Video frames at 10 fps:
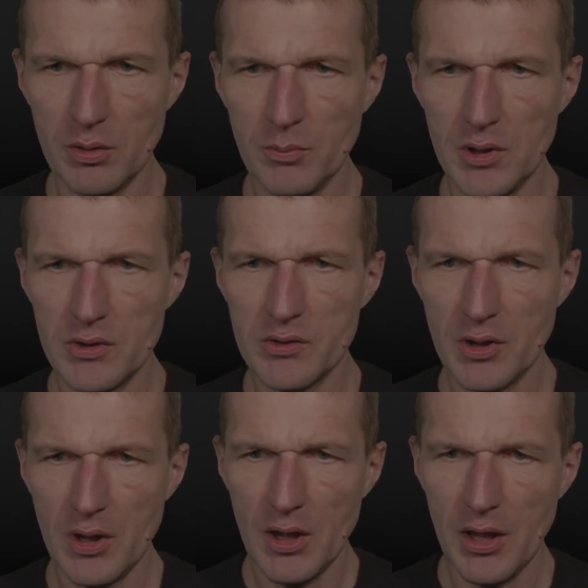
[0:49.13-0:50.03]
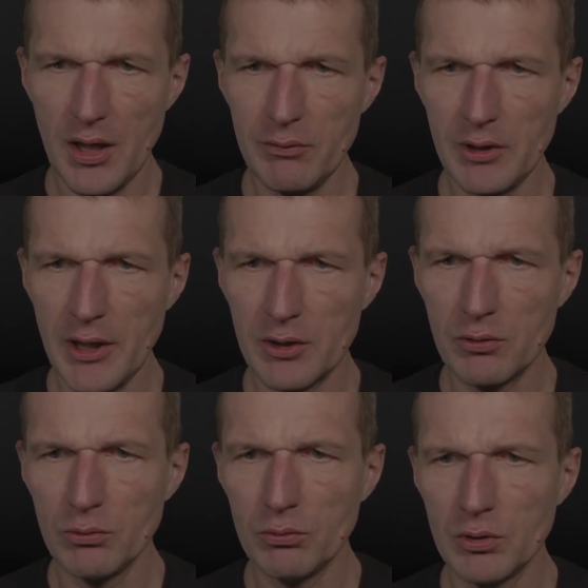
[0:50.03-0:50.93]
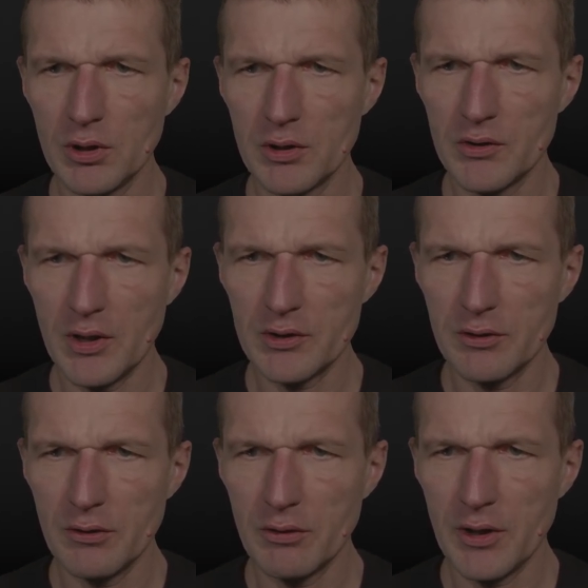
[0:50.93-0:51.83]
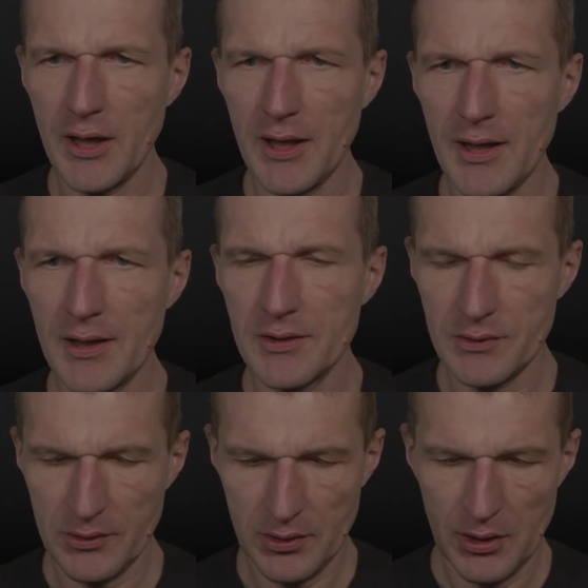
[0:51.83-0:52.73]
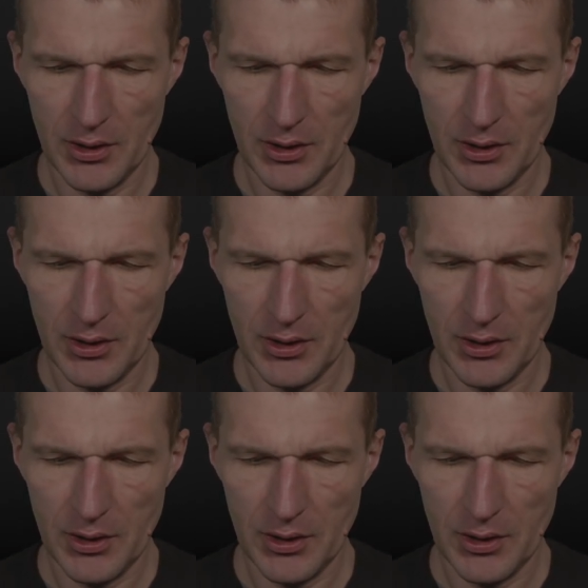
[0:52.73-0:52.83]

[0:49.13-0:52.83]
It means I would like to do this as long as